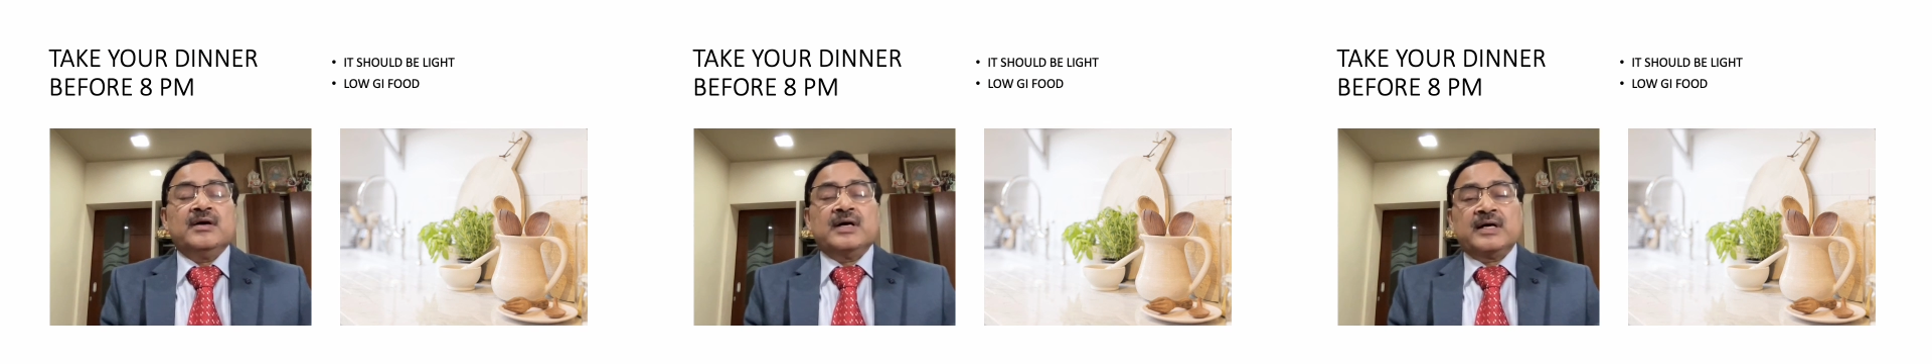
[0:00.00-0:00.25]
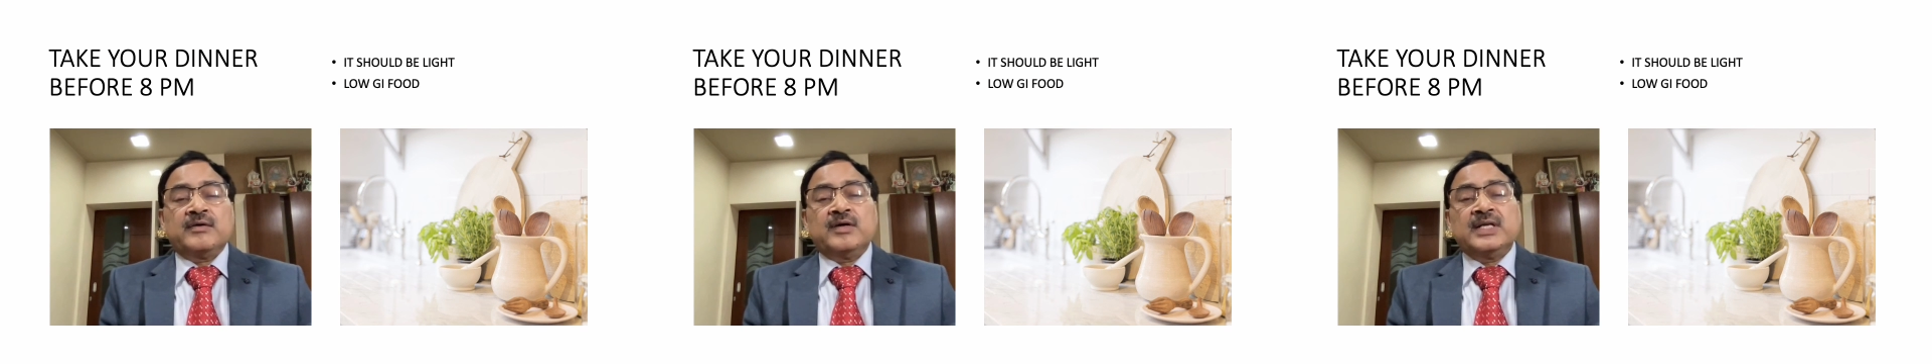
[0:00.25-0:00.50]

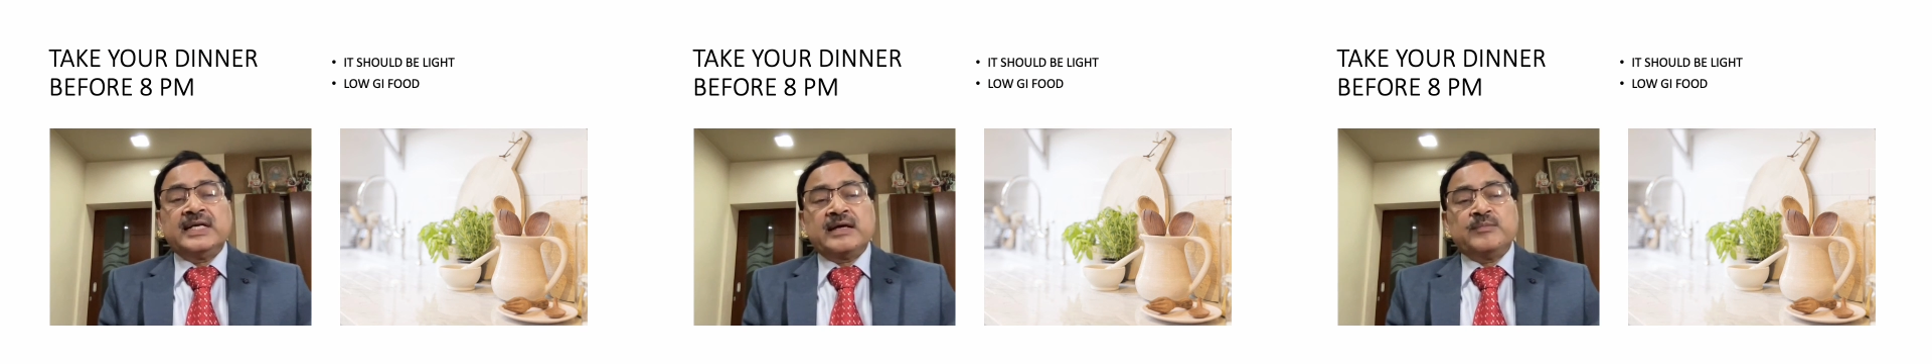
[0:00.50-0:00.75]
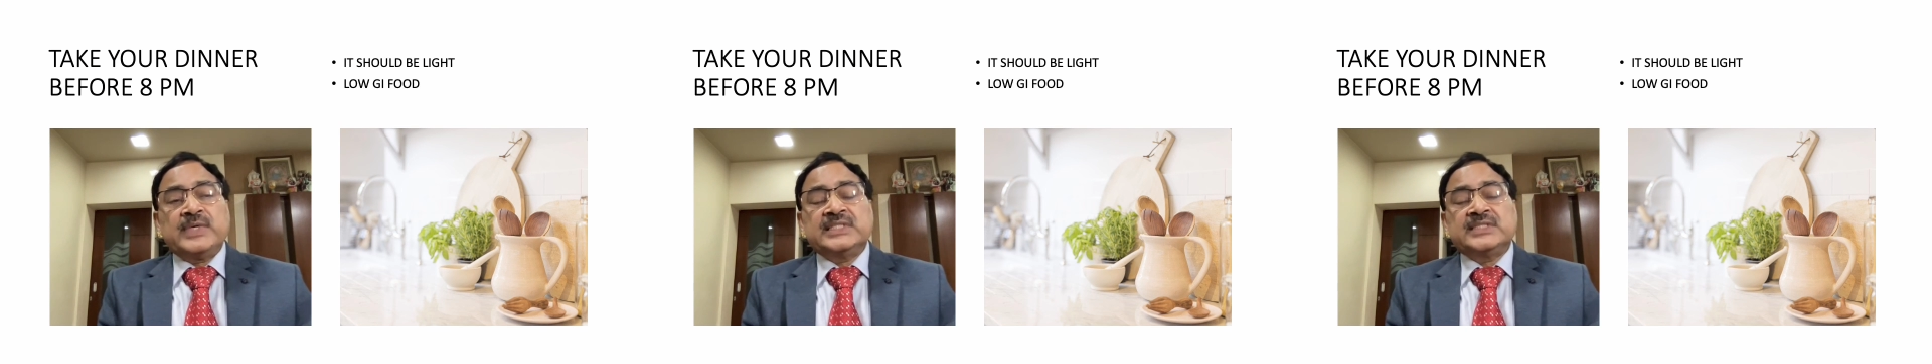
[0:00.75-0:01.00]
already I
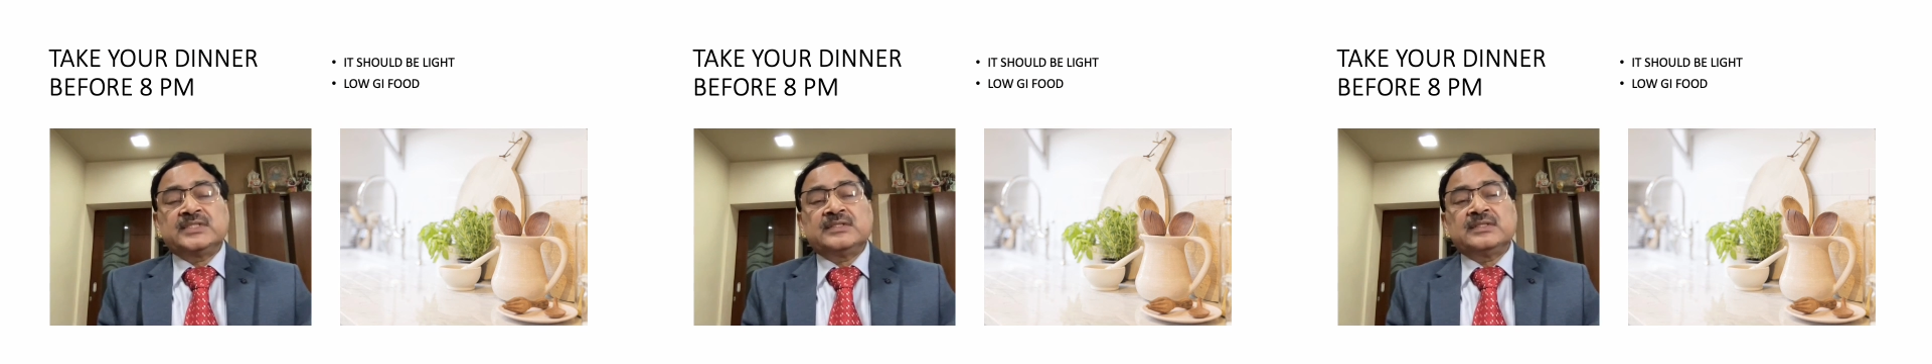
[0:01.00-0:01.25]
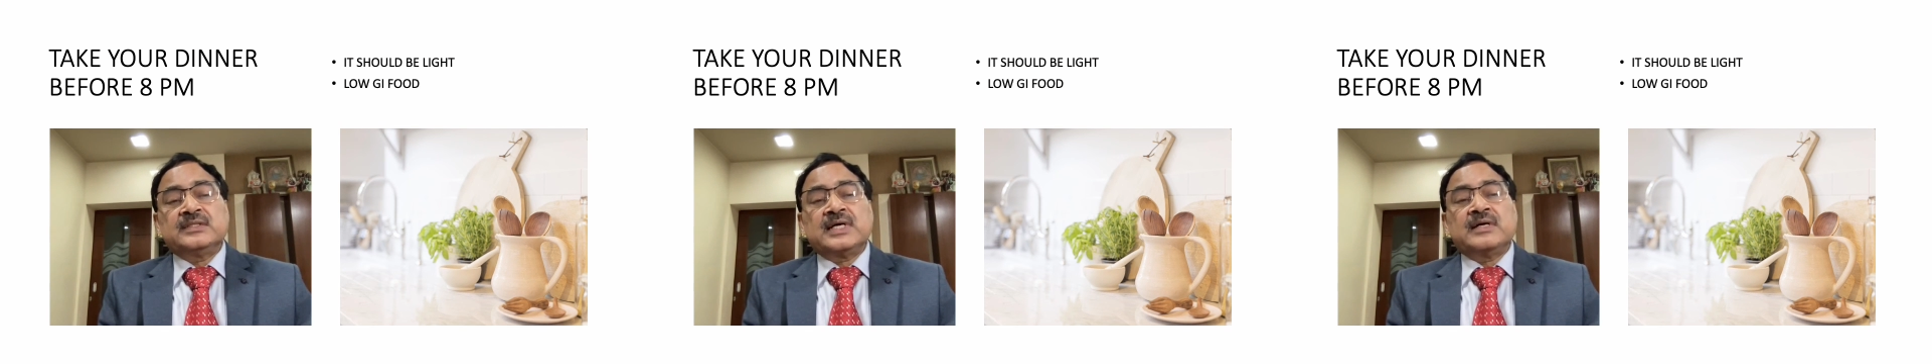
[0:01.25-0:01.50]
have
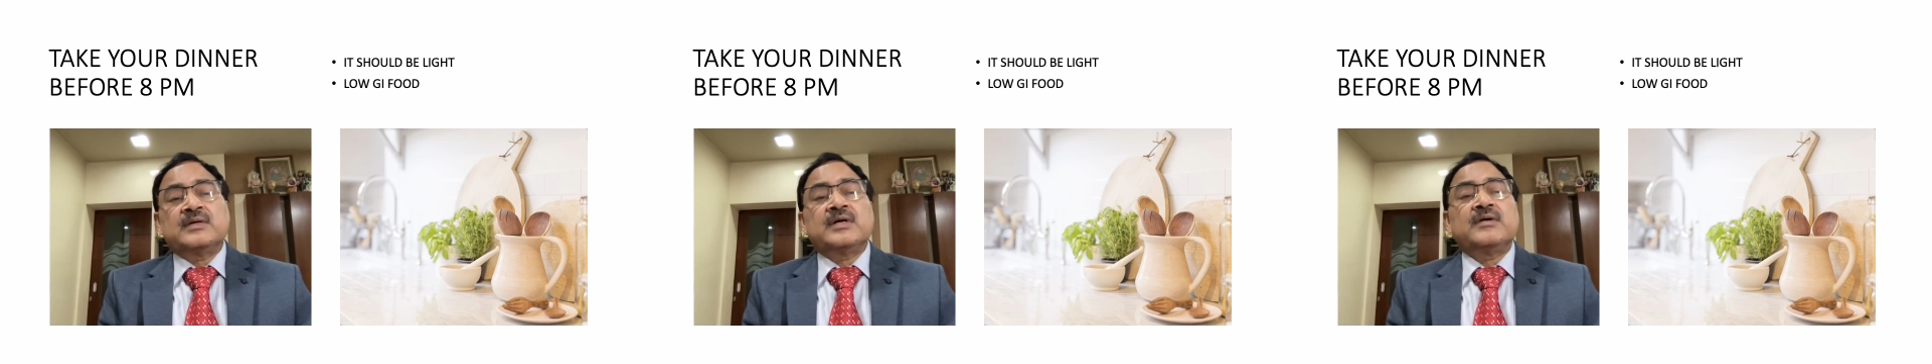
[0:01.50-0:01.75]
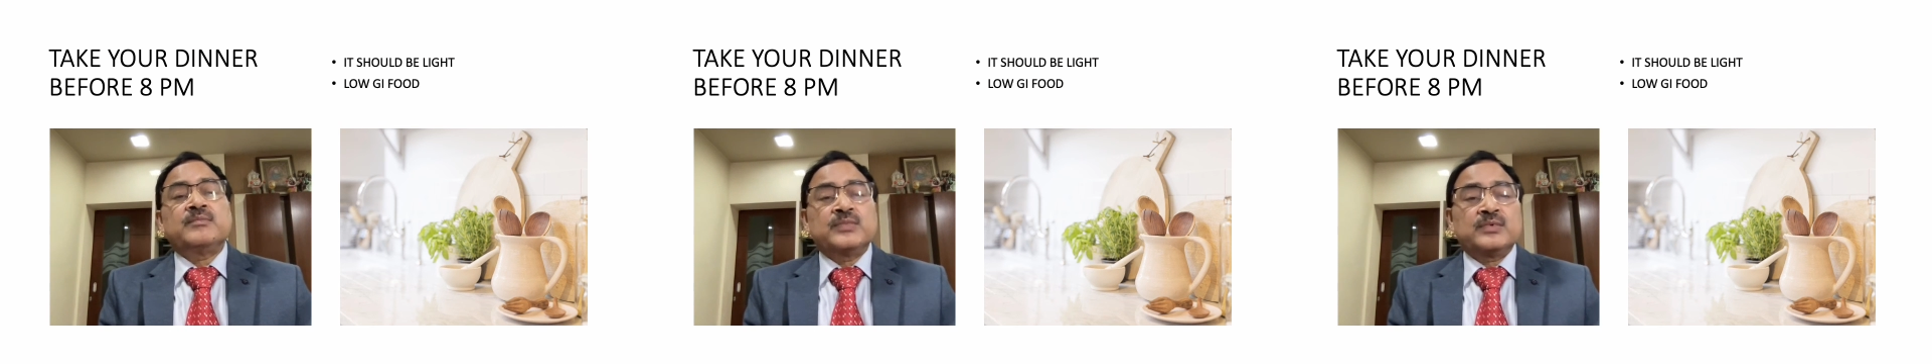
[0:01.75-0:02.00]
mentioned
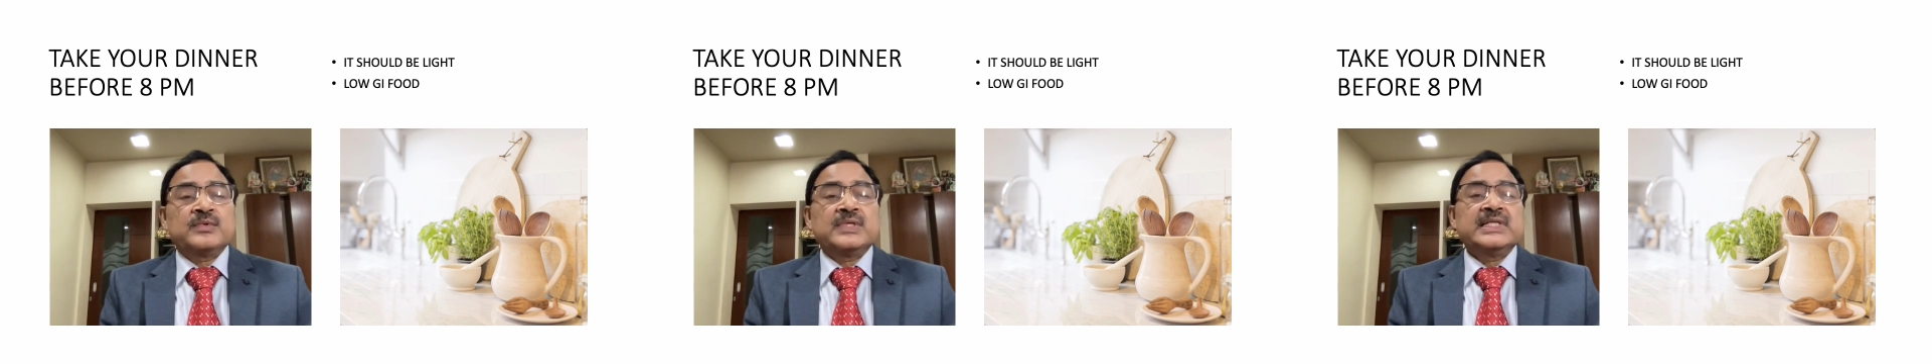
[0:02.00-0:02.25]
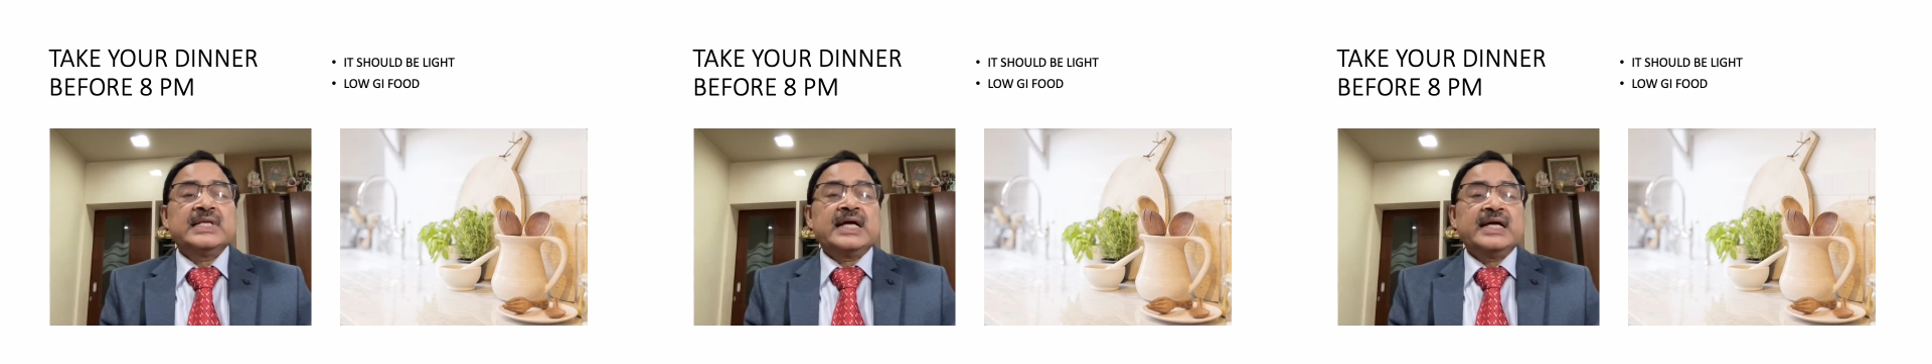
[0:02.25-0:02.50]

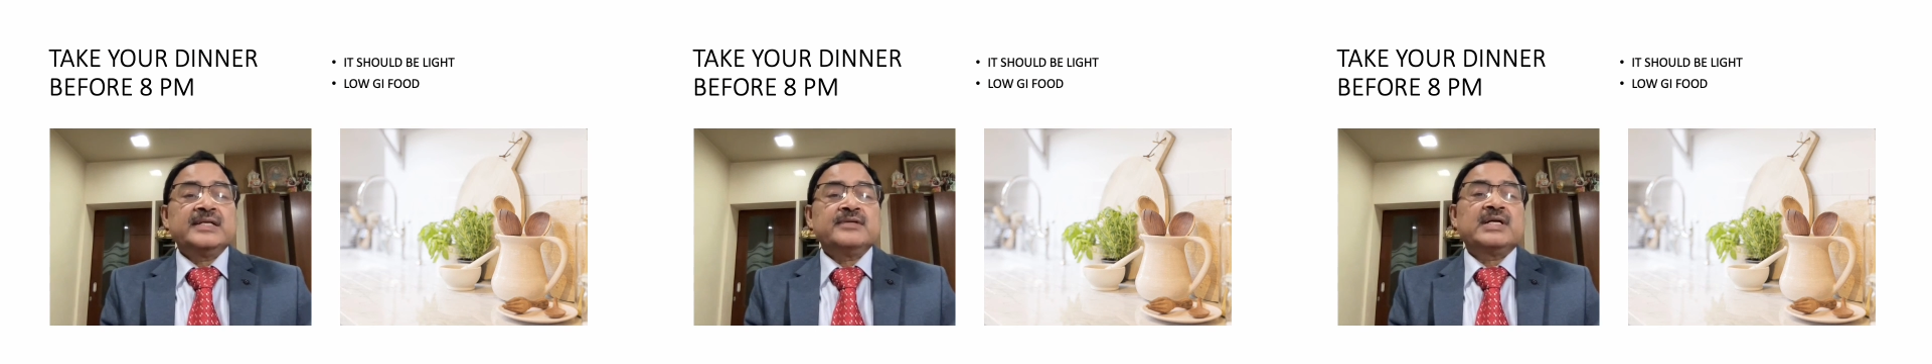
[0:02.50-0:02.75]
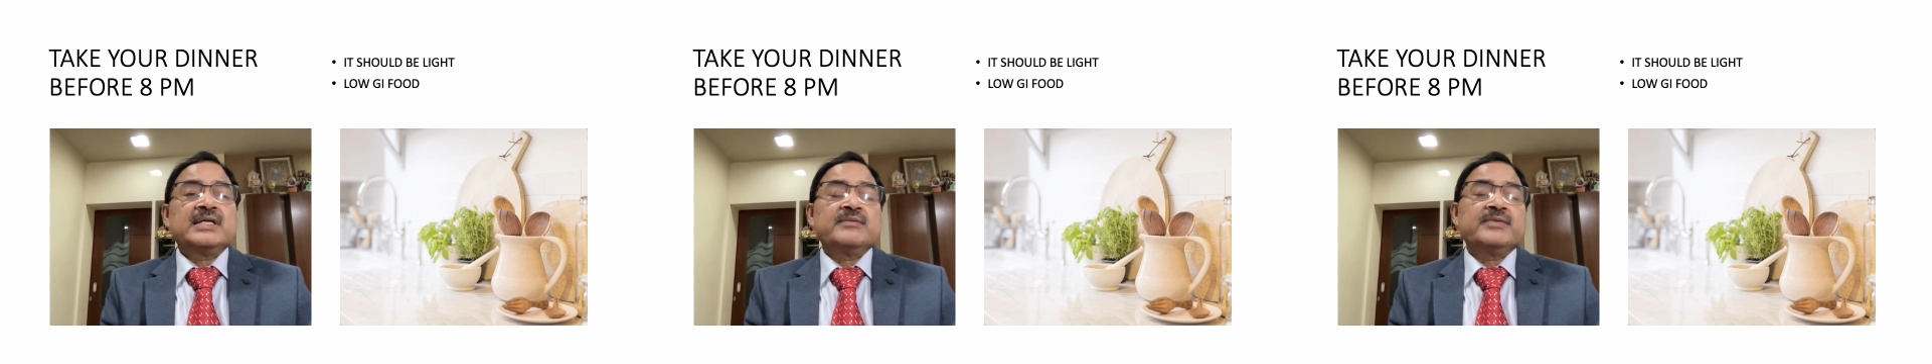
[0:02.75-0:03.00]
in the night
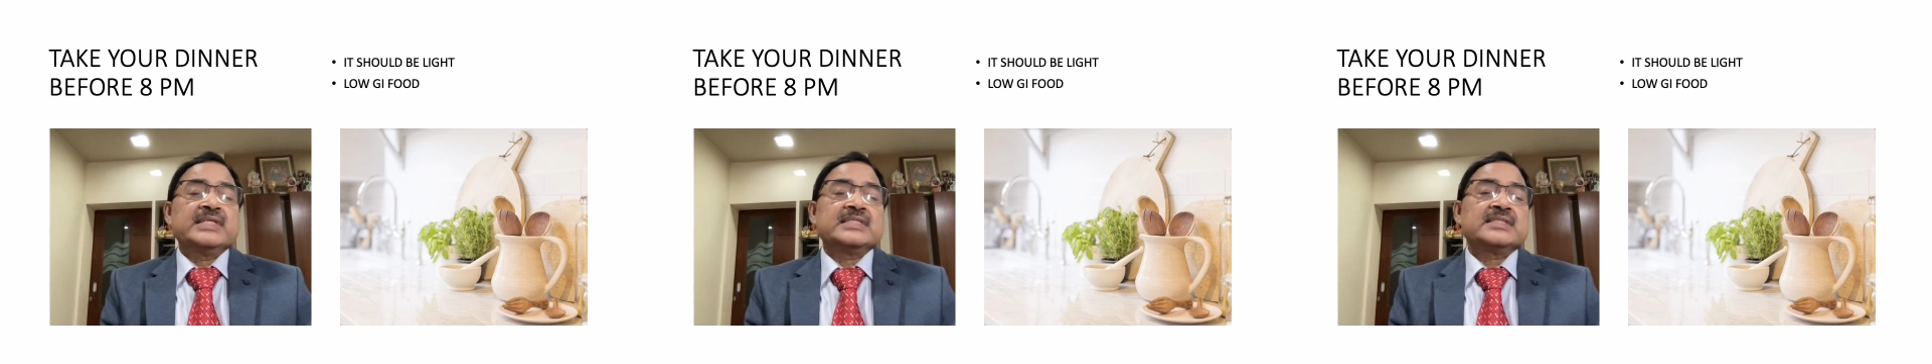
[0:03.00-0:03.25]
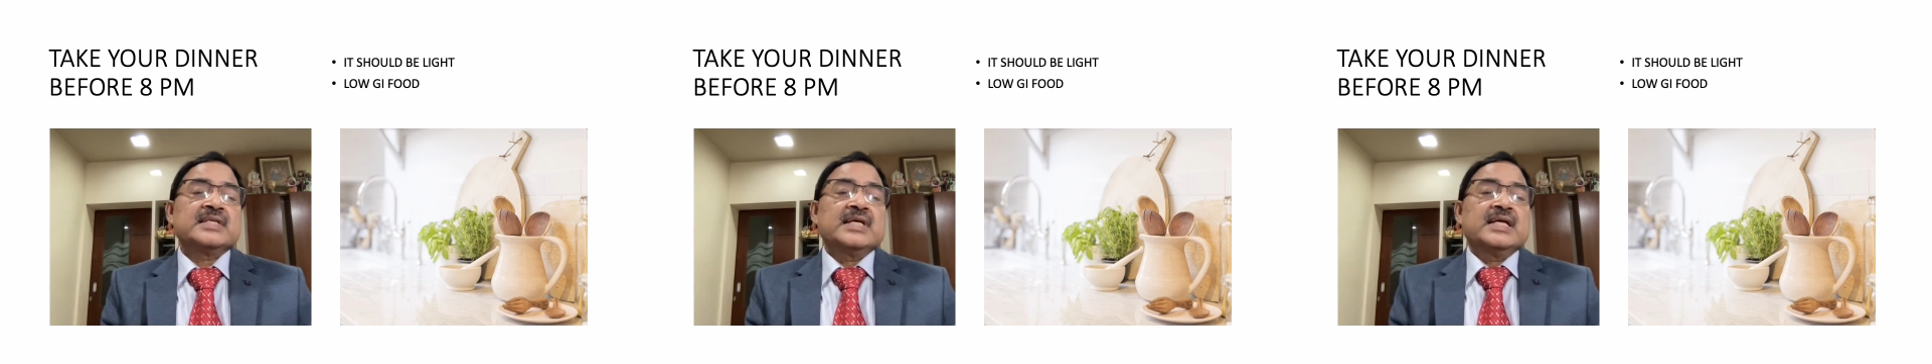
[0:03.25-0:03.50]
what
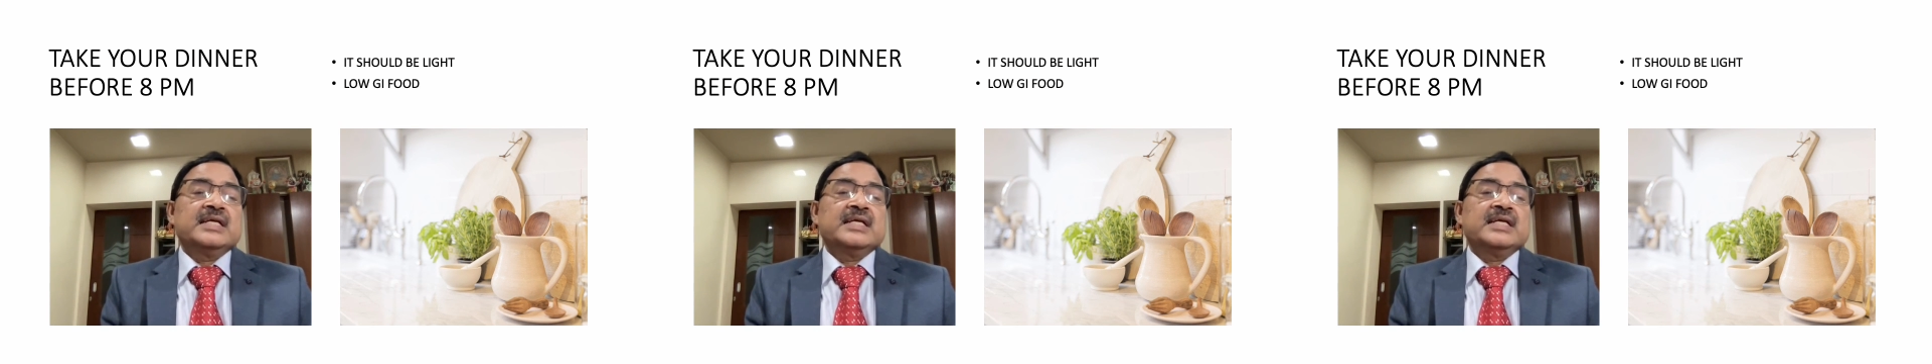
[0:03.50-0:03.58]
happens,